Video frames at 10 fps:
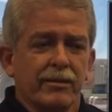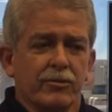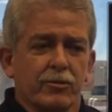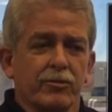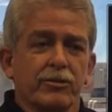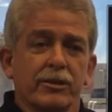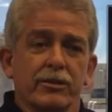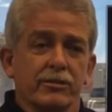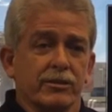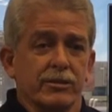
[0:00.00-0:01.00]
Through the
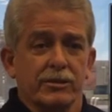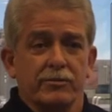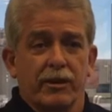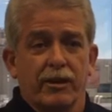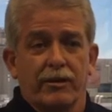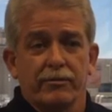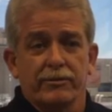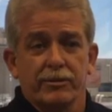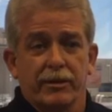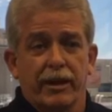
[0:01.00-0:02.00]
years, it's
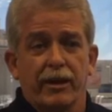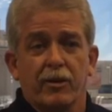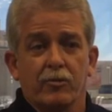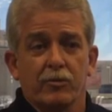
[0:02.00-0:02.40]
evolved to now